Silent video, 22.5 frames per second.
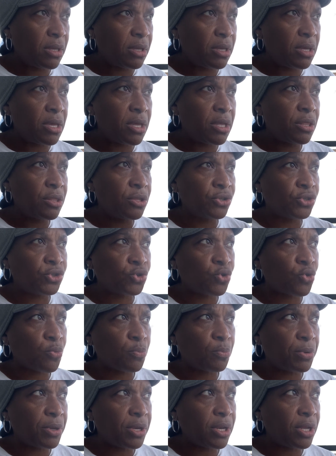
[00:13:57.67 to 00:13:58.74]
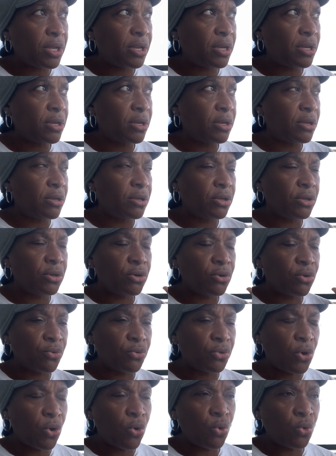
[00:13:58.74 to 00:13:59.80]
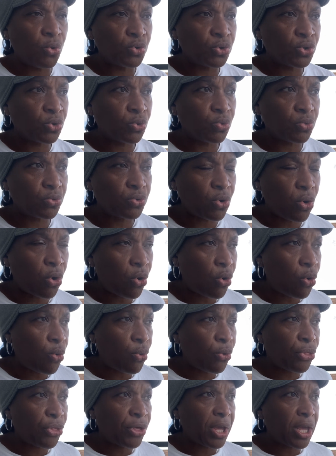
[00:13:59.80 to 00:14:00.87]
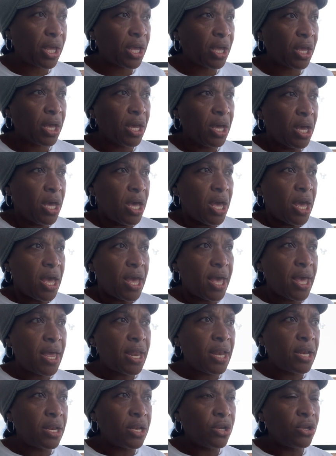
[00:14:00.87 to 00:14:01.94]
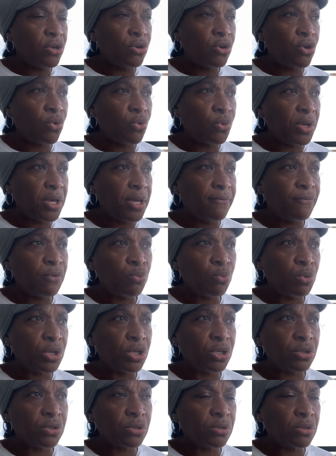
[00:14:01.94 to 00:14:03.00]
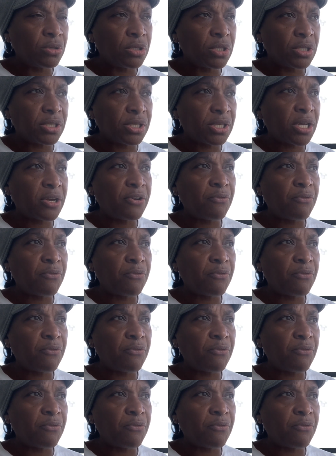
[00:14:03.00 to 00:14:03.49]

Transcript: in the serpent and you know the whole the whole thing, and you know even with the Son